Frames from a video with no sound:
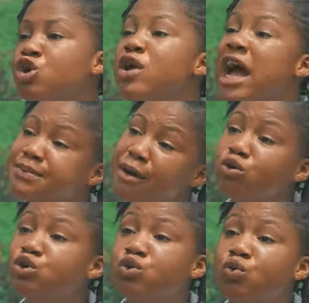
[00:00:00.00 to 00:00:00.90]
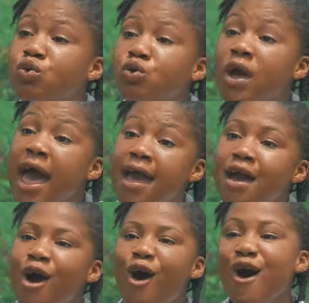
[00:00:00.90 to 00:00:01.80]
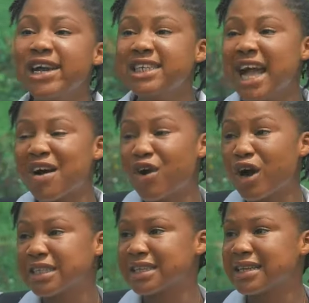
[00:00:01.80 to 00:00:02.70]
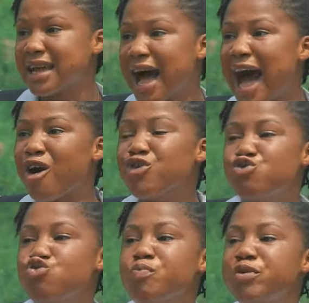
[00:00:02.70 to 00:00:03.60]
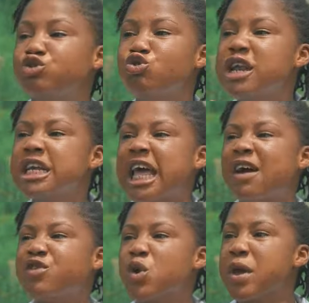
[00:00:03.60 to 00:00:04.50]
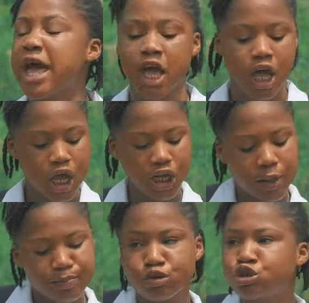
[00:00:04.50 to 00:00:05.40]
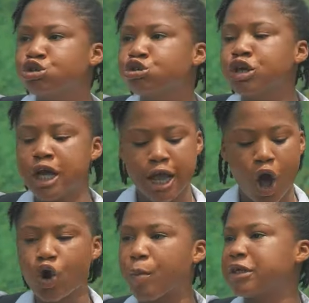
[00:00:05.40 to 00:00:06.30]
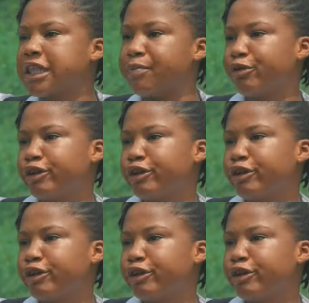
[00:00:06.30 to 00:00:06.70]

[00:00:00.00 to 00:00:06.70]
You ate my own too, eh? Oh, you think I've forgotten how you be doing it everywhere in the bush, uncompleted